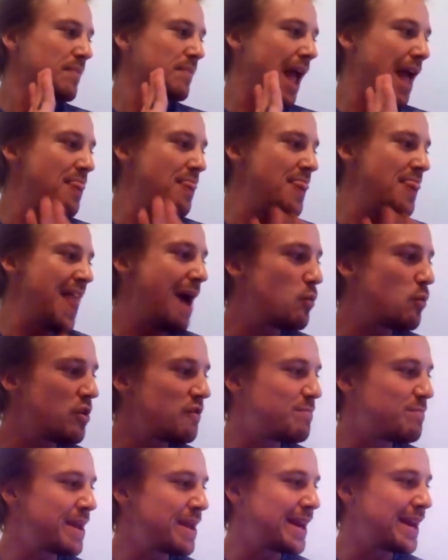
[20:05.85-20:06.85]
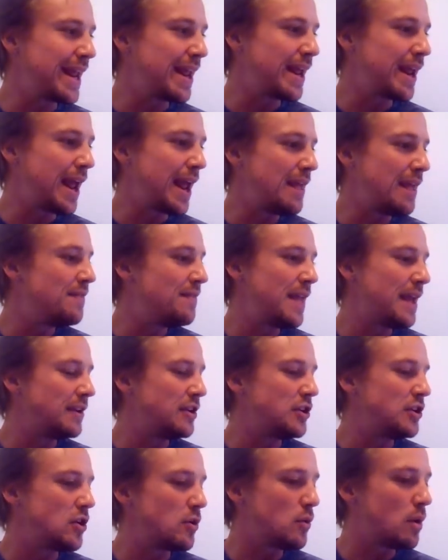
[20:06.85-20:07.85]
And that would have been, and
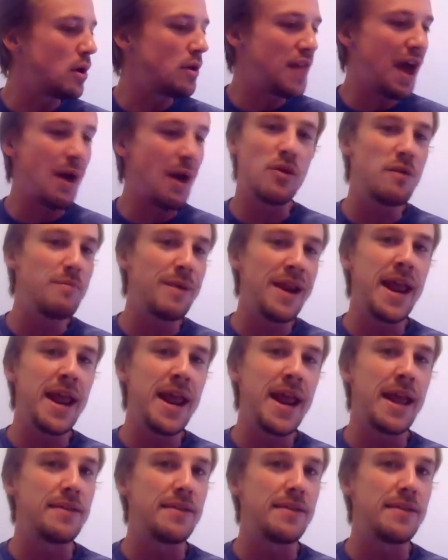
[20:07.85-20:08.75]
that would have been it.